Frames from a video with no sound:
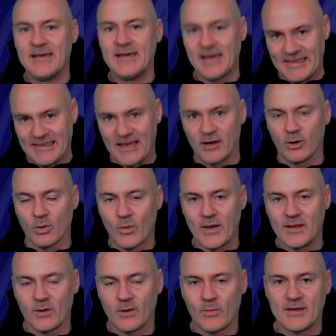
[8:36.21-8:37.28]
A yellow
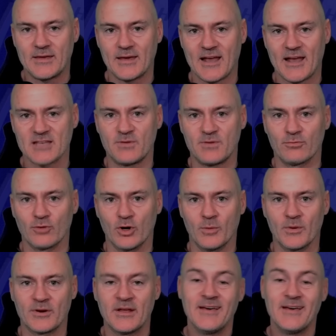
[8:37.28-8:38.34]
away kit has been
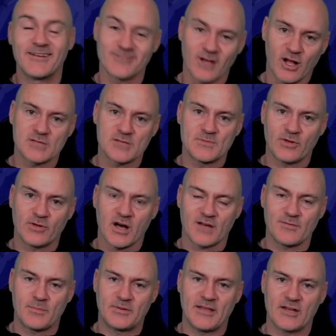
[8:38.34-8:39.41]
rumoured. There's also been talk of
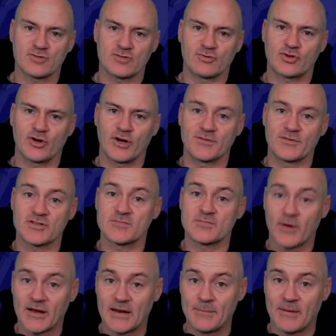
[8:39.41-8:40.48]
a potential return of the
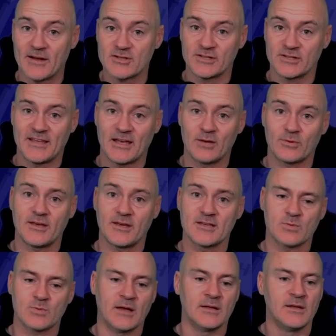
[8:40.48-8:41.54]
smiley badge on the yellow kit as
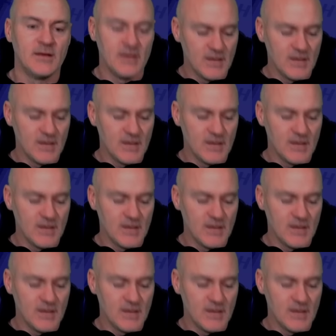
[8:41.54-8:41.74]
well.